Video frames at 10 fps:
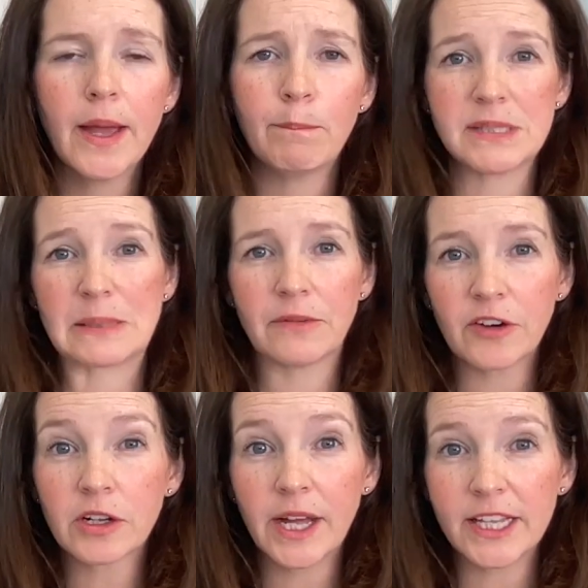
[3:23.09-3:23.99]
But some of our
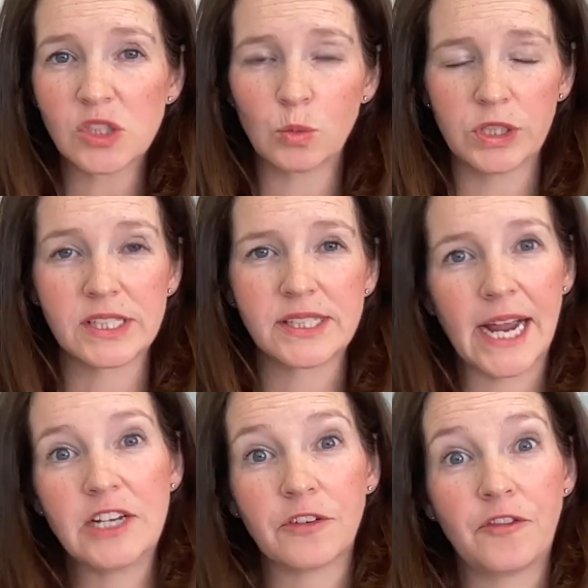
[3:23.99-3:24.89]
clients will
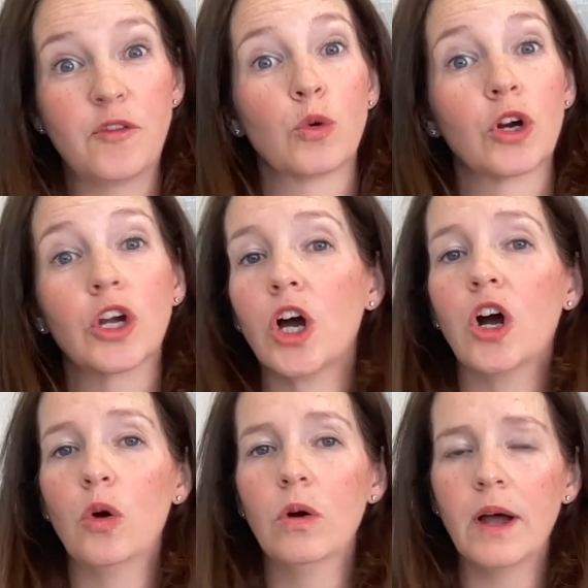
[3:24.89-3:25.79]
decide to
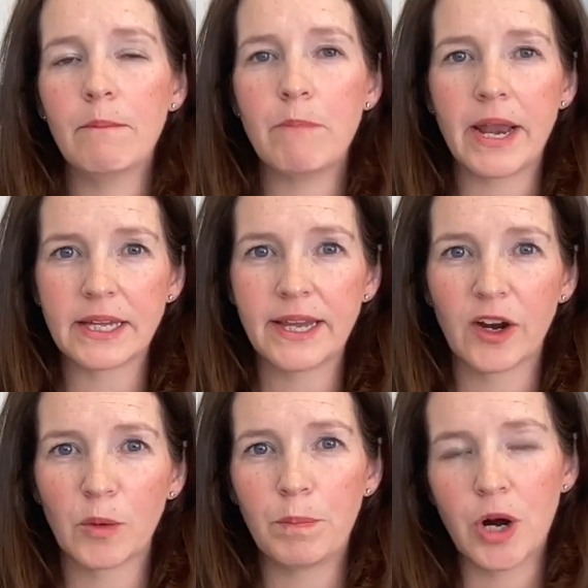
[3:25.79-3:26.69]
forego a
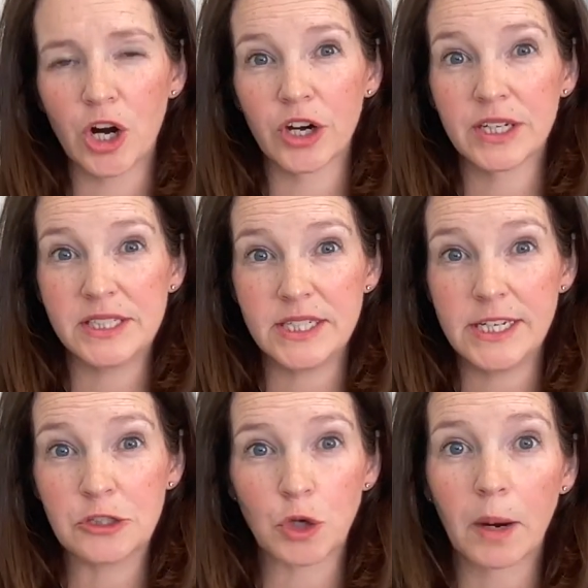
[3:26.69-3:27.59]
Medicare Part D
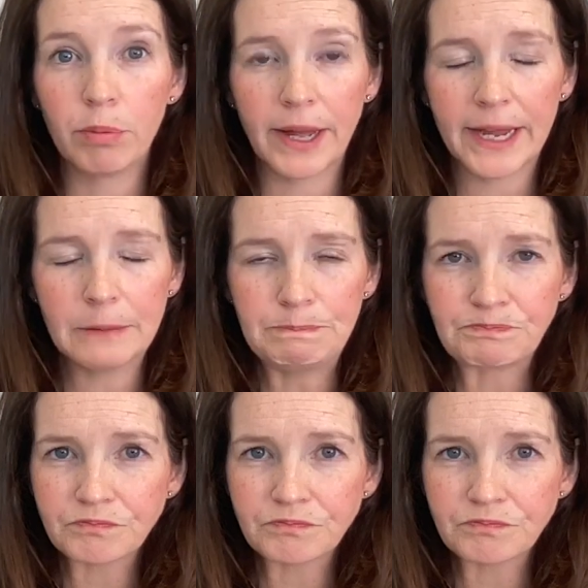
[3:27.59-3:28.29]
drug plan